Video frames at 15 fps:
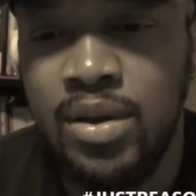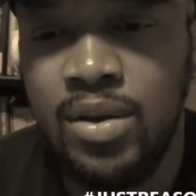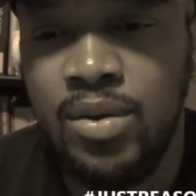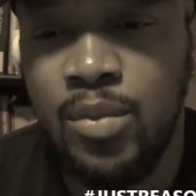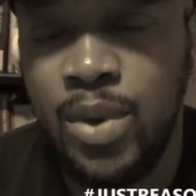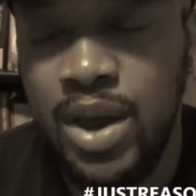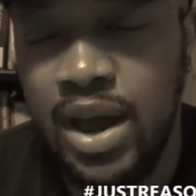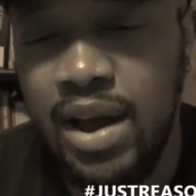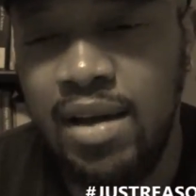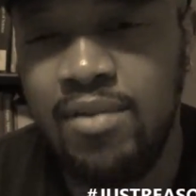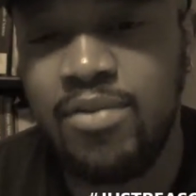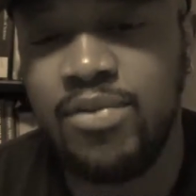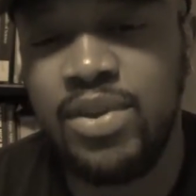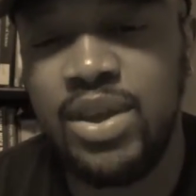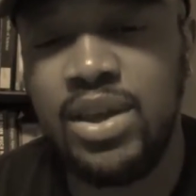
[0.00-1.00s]
we
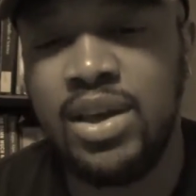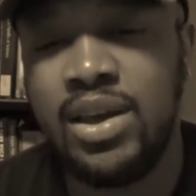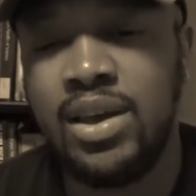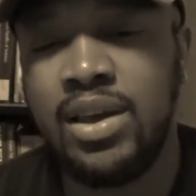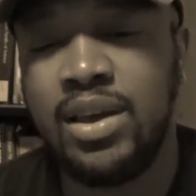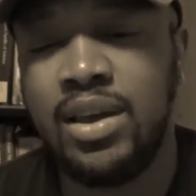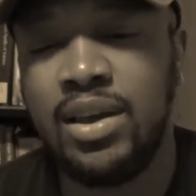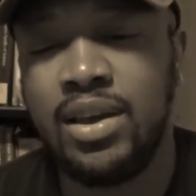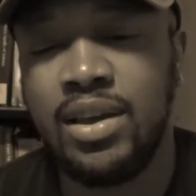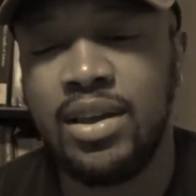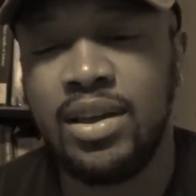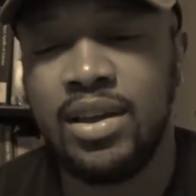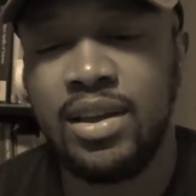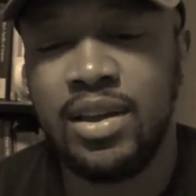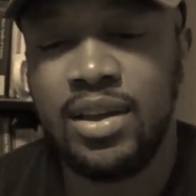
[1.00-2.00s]
have the
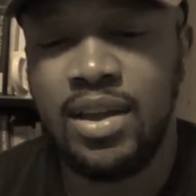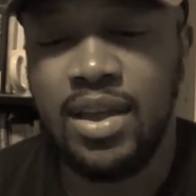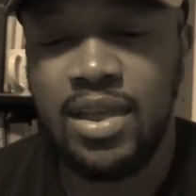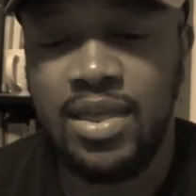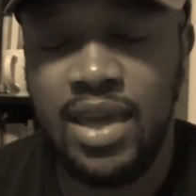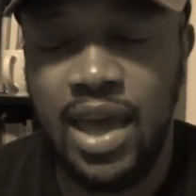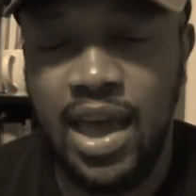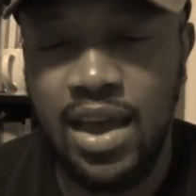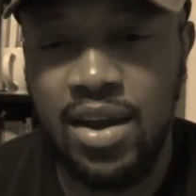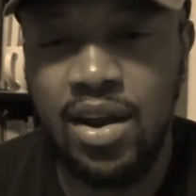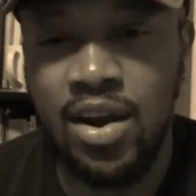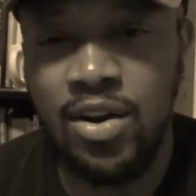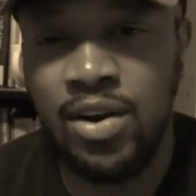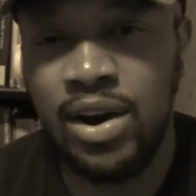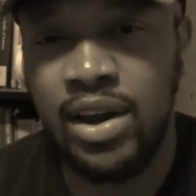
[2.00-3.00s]

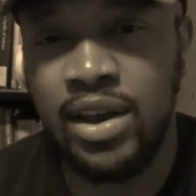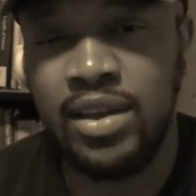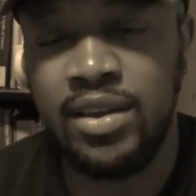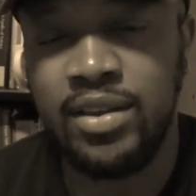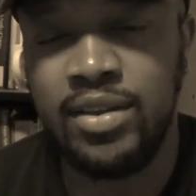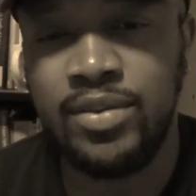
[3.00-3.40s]
NRA